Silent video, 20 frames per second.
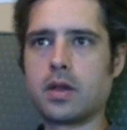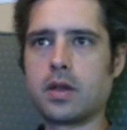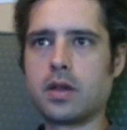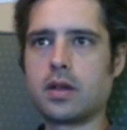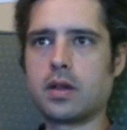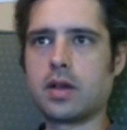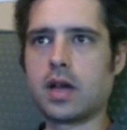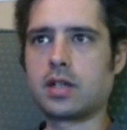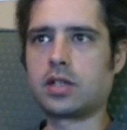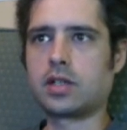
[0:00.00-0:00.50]

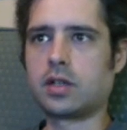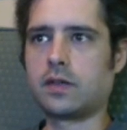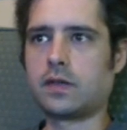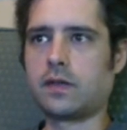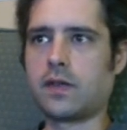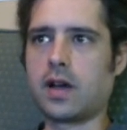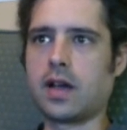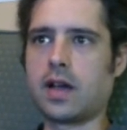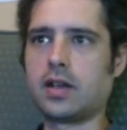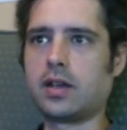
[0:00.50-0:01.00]
I should
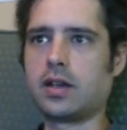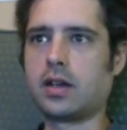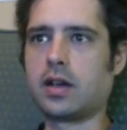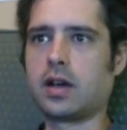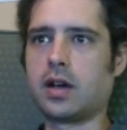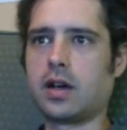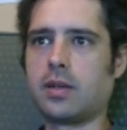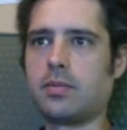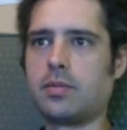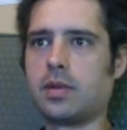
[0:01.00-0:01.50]
find
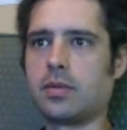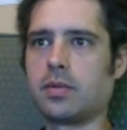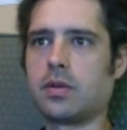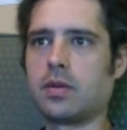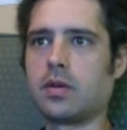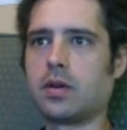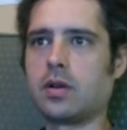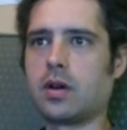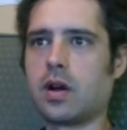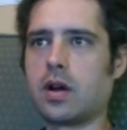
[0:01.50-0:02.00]

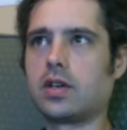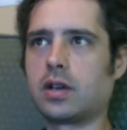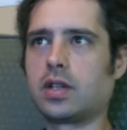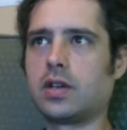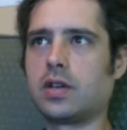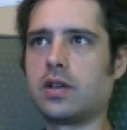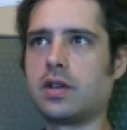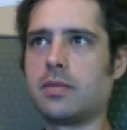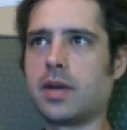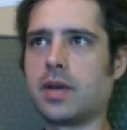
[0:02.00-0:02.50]
people
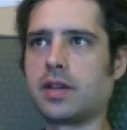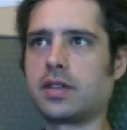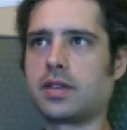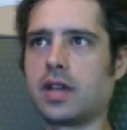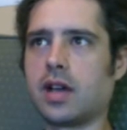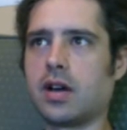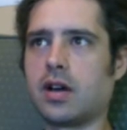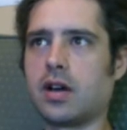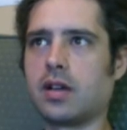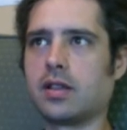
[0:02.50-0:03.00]
arguing about
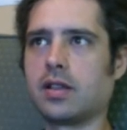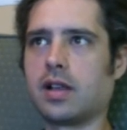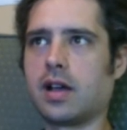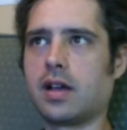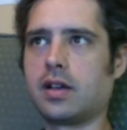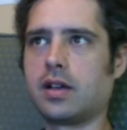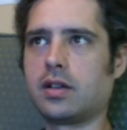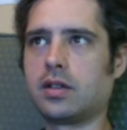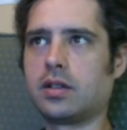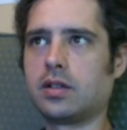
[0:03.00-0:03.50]
that
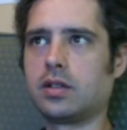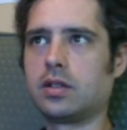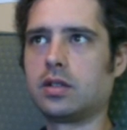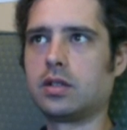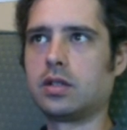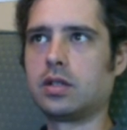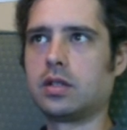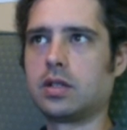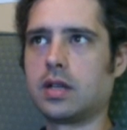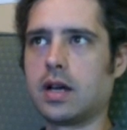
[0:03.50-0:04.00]
online.
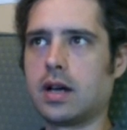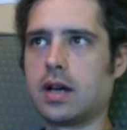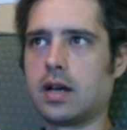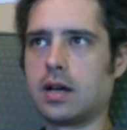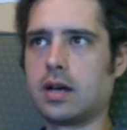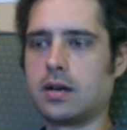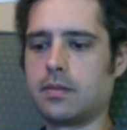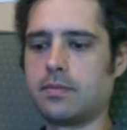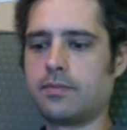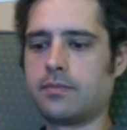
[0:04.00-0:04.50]

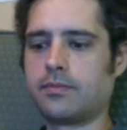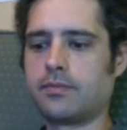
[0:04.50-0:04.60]
Um,